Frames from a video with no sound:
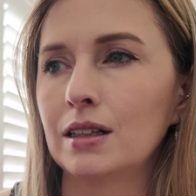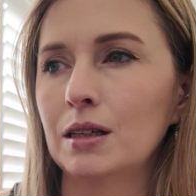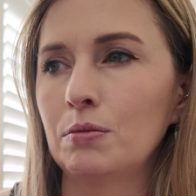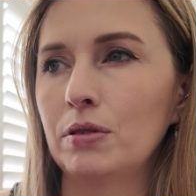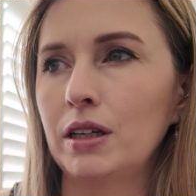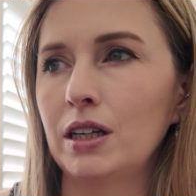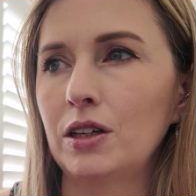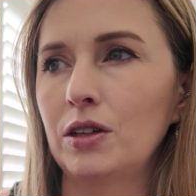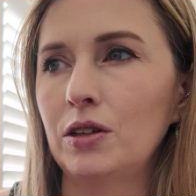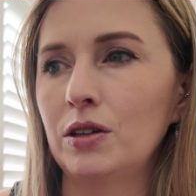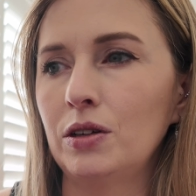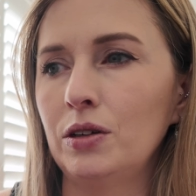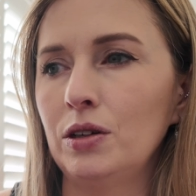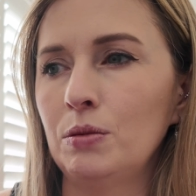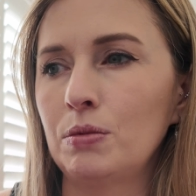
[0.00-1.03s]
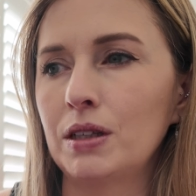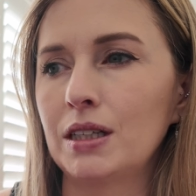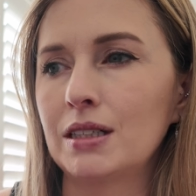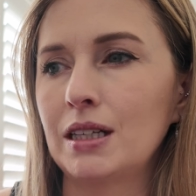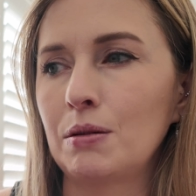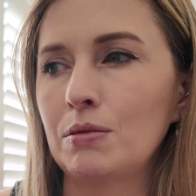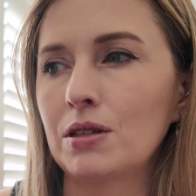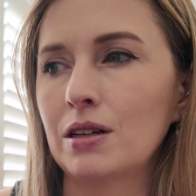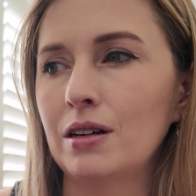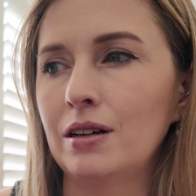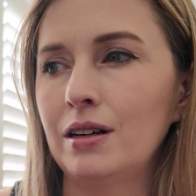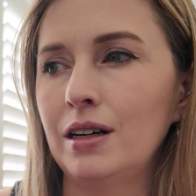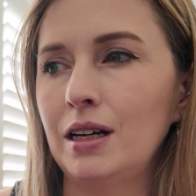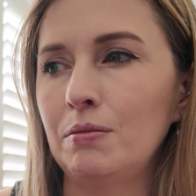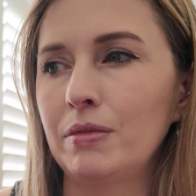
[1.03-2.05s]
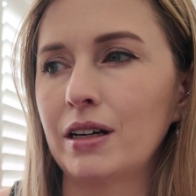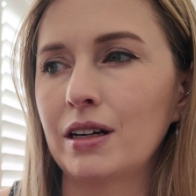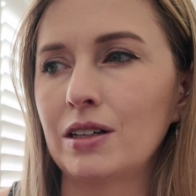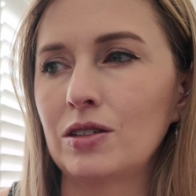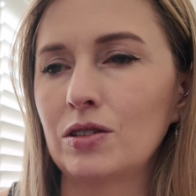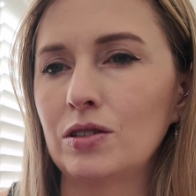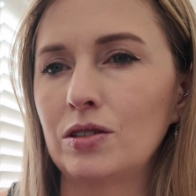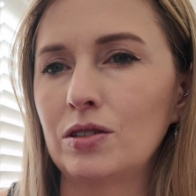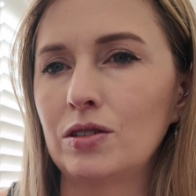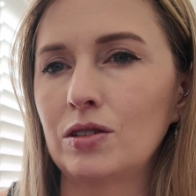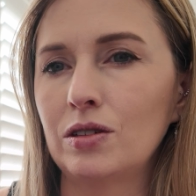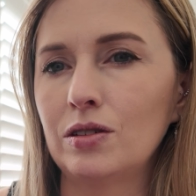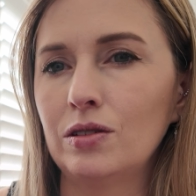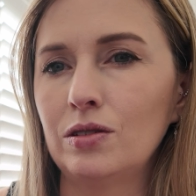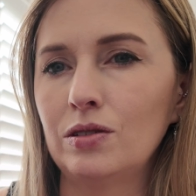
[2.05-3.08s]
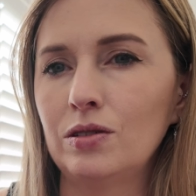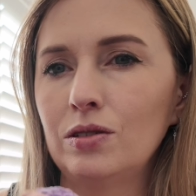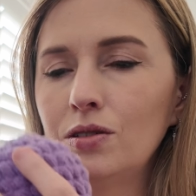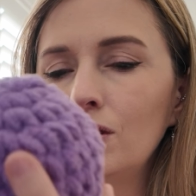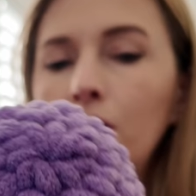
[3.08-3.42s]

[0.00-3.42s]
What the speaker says: they're pretty cute, but at the same time, like I don't know,